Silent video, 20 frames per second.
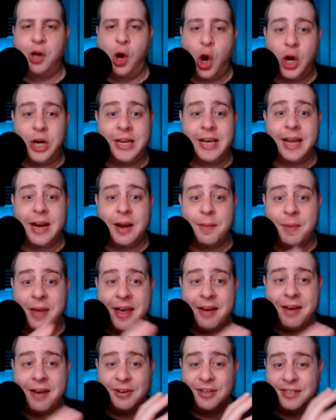hard to get up
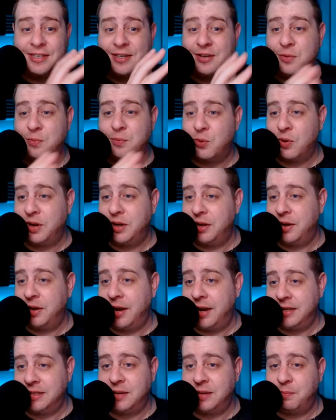every single morning, you
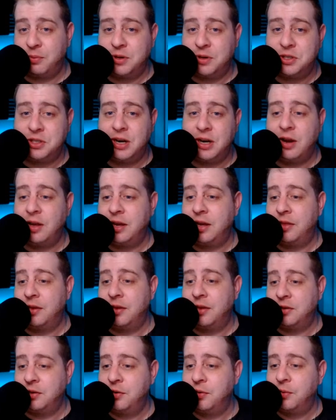guys. I appreciate all you
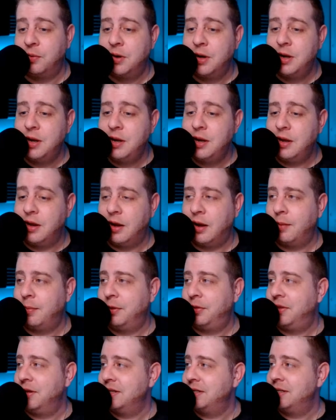that do.
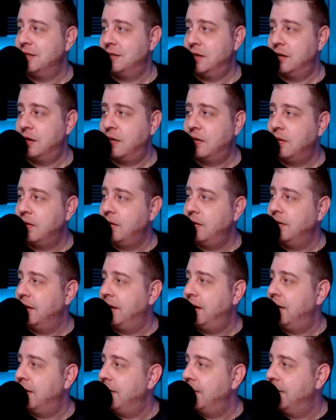But this is an
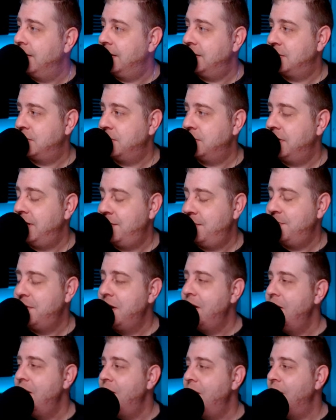early stream.
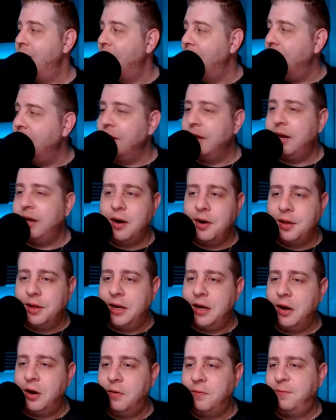
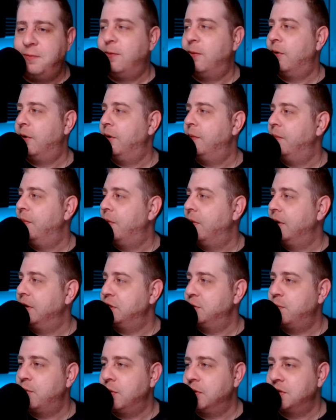Early hope for morning
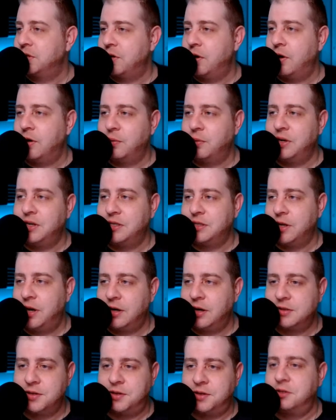sports card
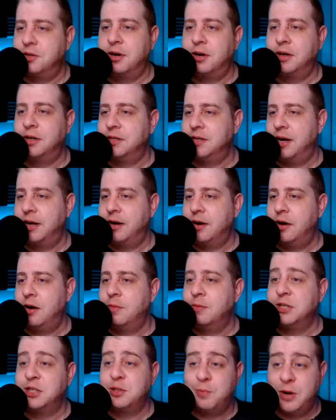restocks on
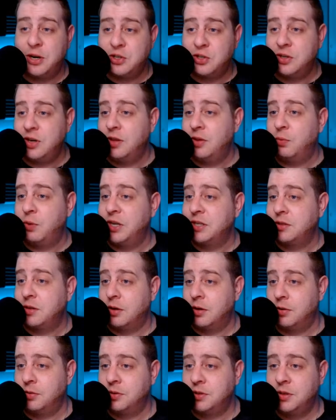Target.com, especially on the West
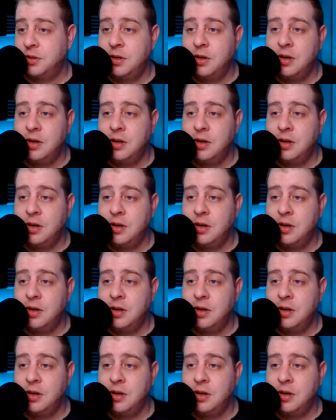Coast.